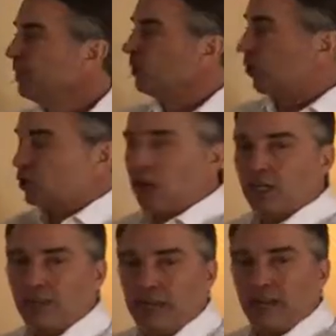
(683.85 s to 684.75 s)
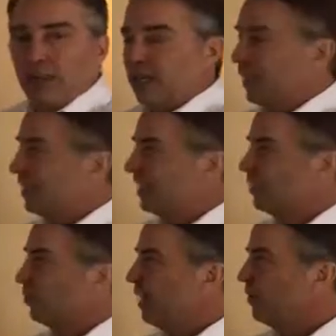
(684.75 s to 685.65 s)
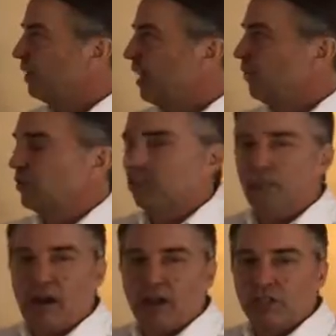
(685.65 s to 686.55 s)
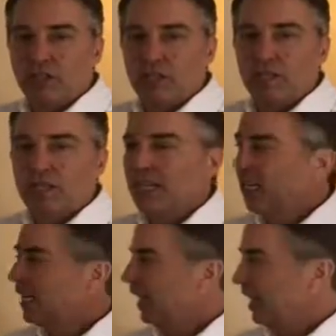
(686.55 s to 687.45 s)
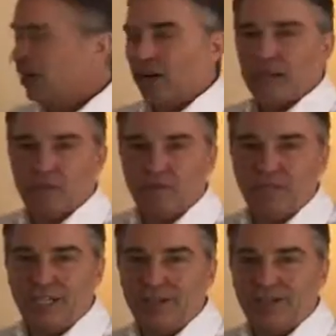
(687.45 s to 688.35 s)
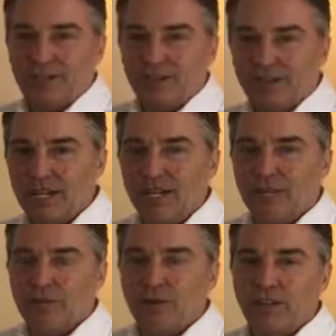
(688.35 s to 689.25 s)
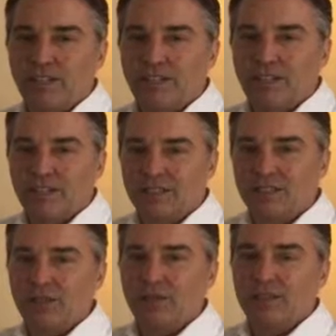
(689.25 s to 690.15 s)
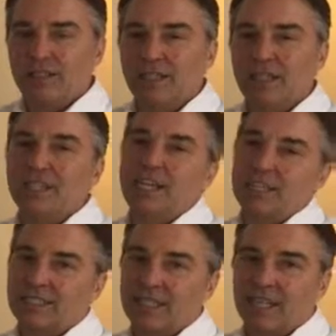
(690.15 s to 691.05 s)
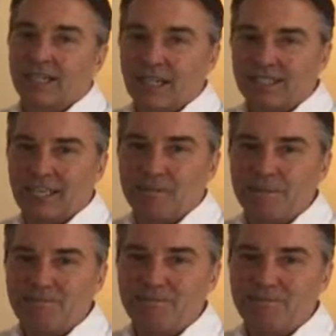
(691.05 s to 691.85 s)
So we'll talk about these three different levels of power autonomy in our coming video. So I look forward to you in the next segment.